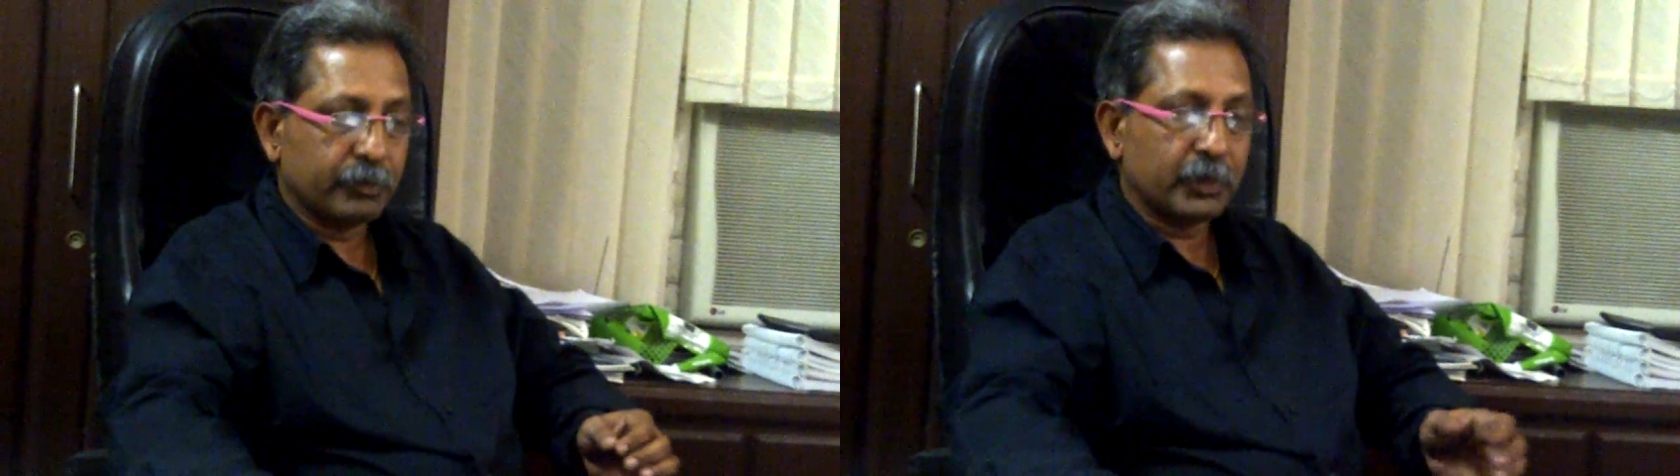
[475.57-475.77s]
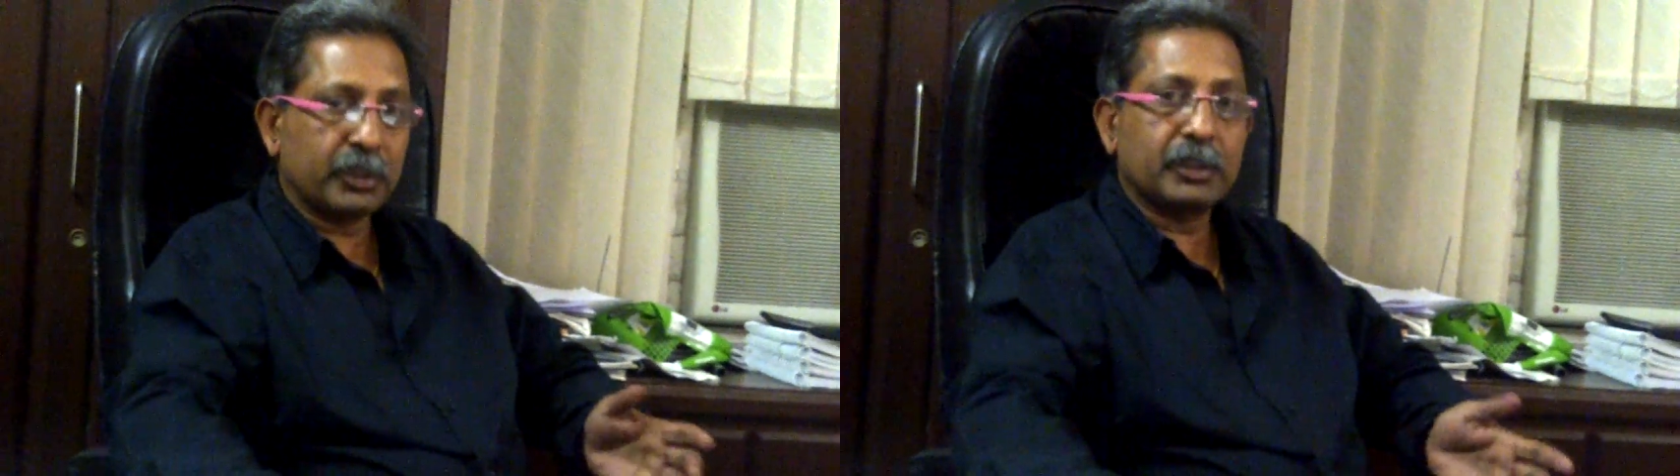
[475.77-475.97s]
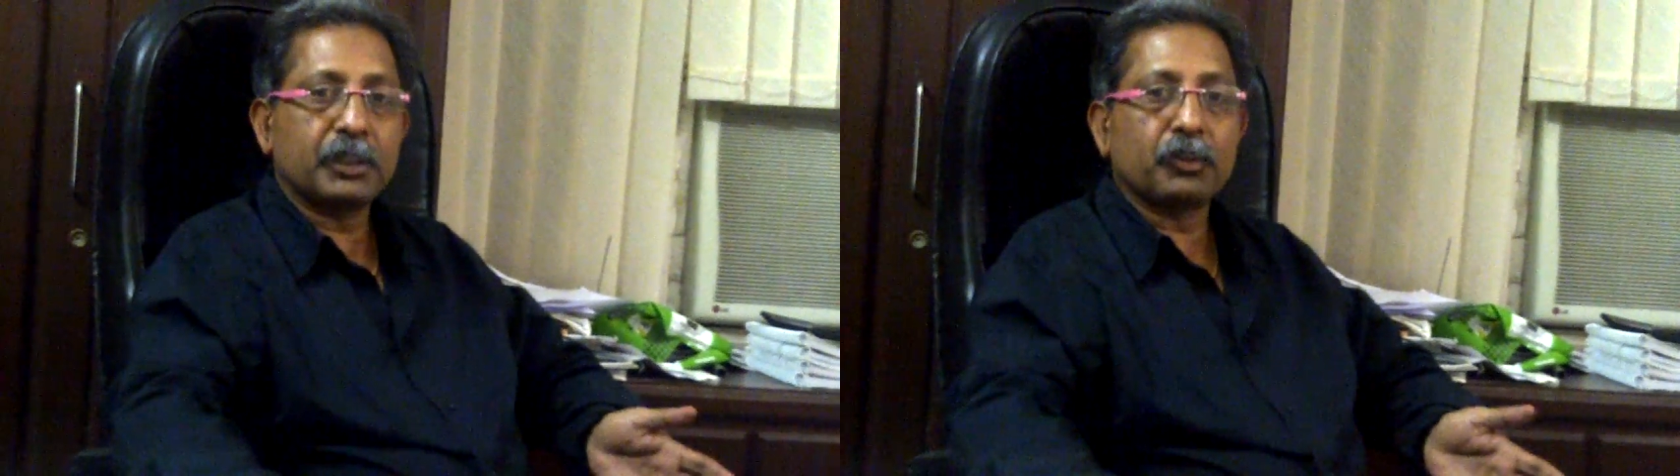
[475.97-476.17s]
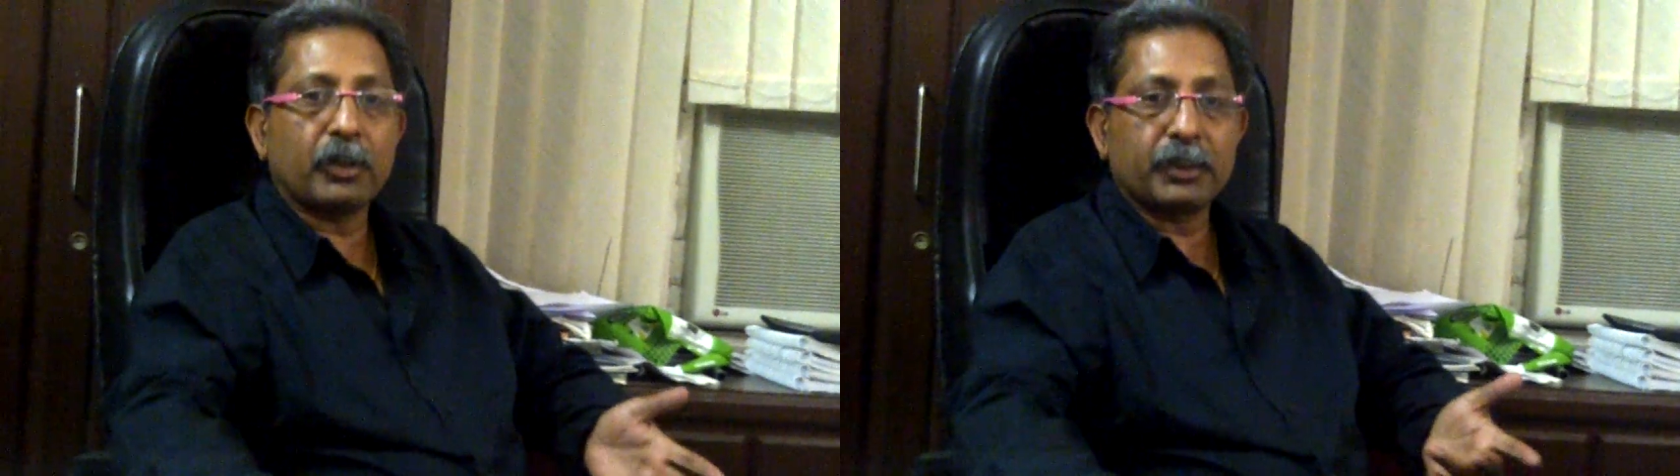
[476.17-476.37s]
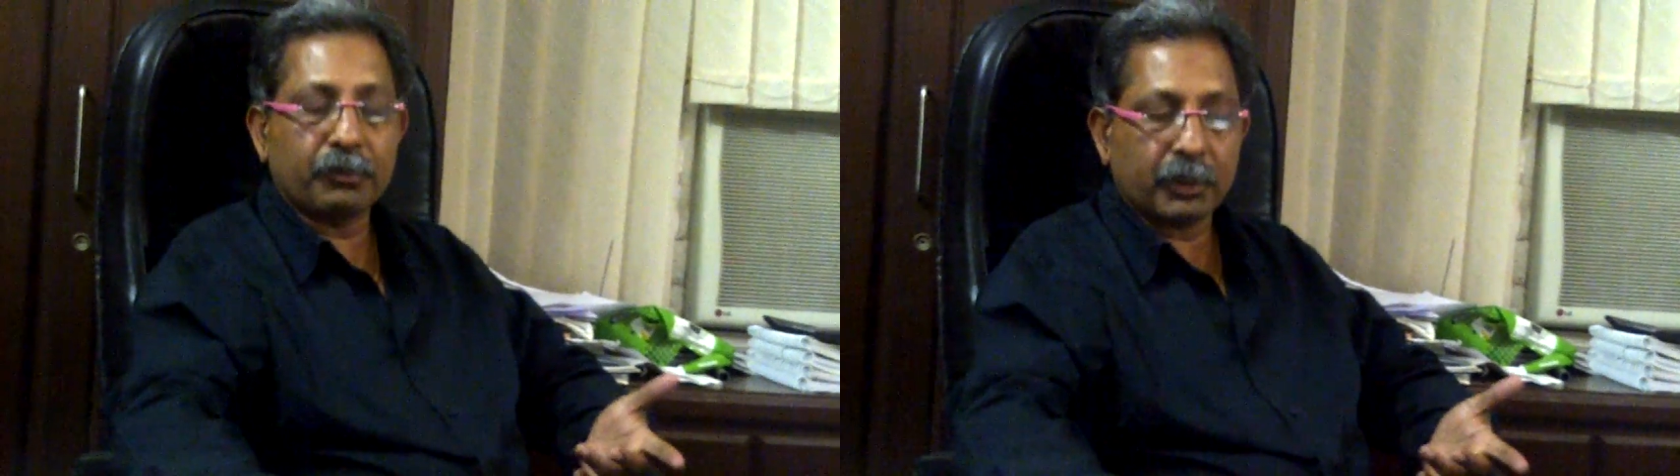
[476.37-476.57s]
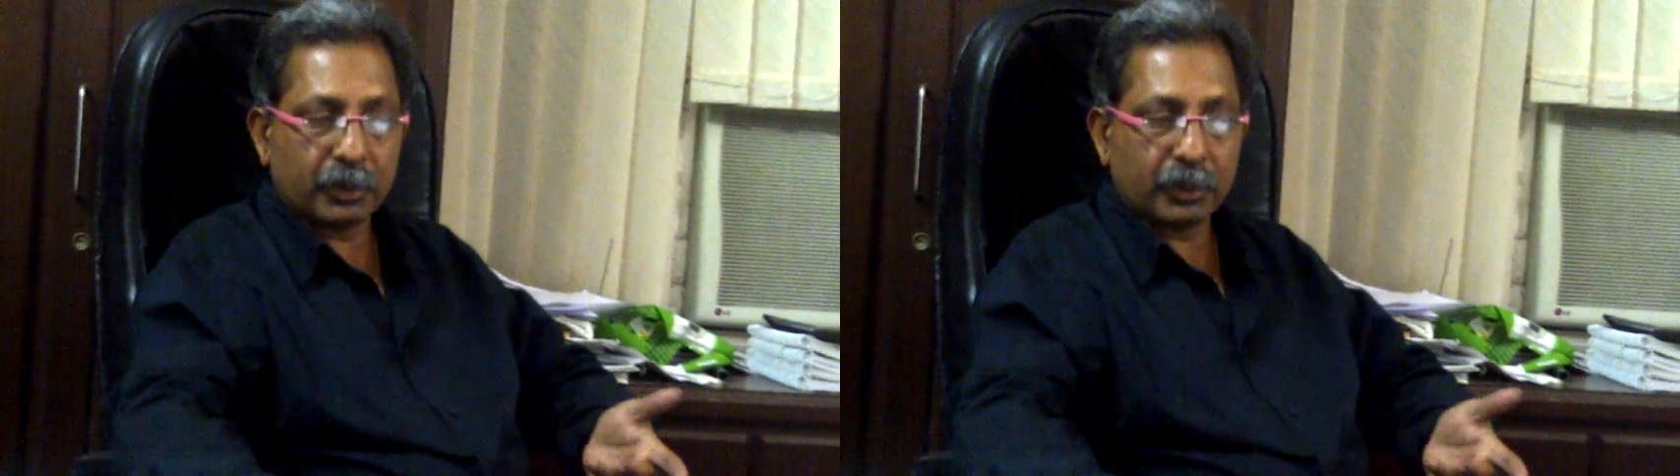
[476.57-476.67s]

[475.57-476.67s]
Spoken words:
This is a choice for